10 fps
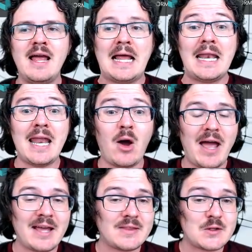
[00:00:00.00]
Now,
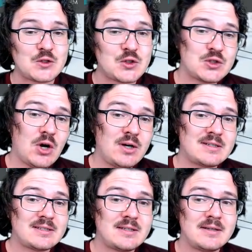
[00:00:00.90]
at the
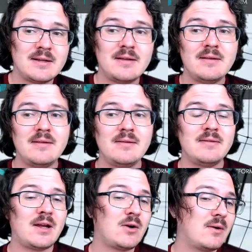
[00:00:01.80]
start,
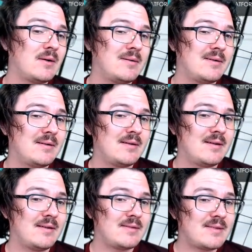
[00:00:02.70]
they're
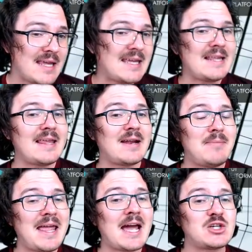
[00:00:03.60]
thinking that it
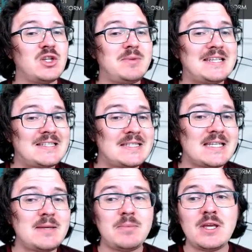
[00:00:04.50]
may actually be
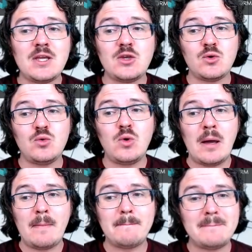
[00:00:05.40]
CPU
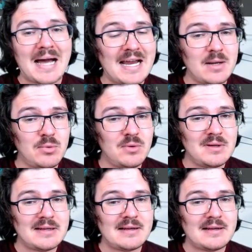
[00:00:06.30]
mineable.